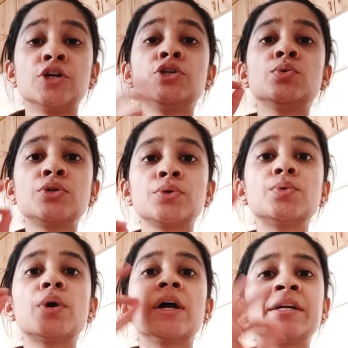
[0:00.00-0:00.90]
You
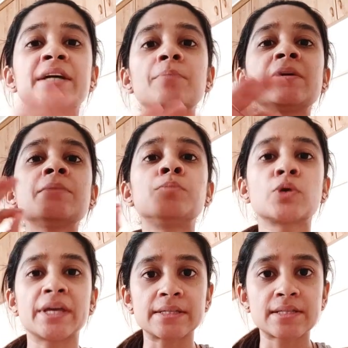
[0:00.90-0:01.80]
do dummy
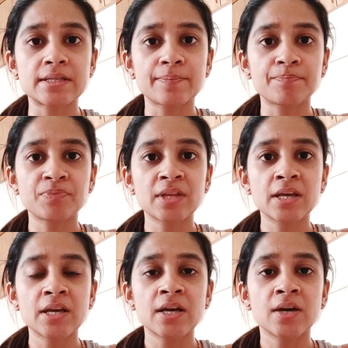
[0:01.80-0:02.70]
bookings,
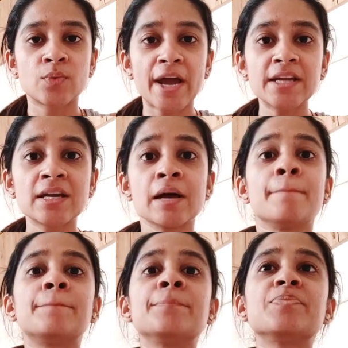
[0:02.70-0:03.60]
right?
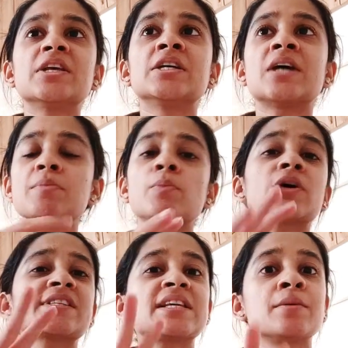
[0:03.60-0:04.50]
Dummy
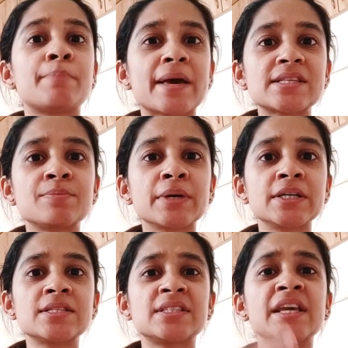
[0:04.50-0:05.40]
bookings are the best
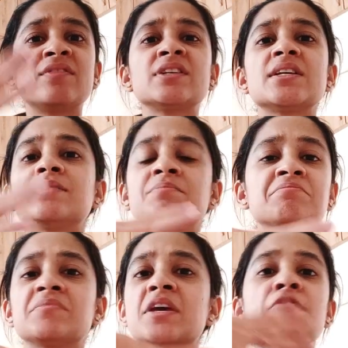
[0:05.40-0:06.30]
because even
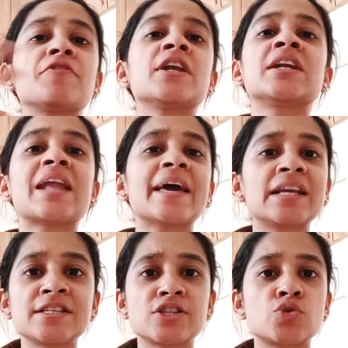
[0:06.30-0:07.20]
if in
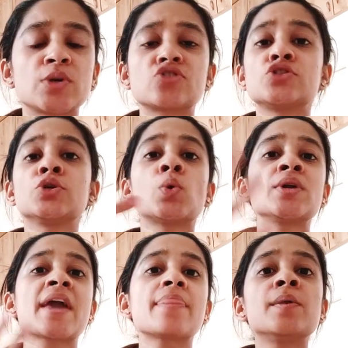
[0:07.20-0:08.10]
unlikely situations you
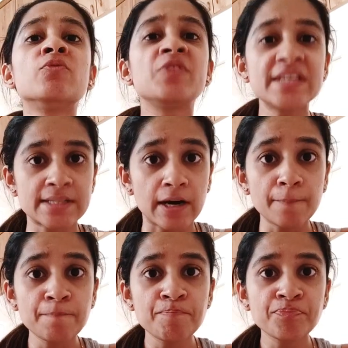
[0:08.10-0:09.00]
don't get the visa,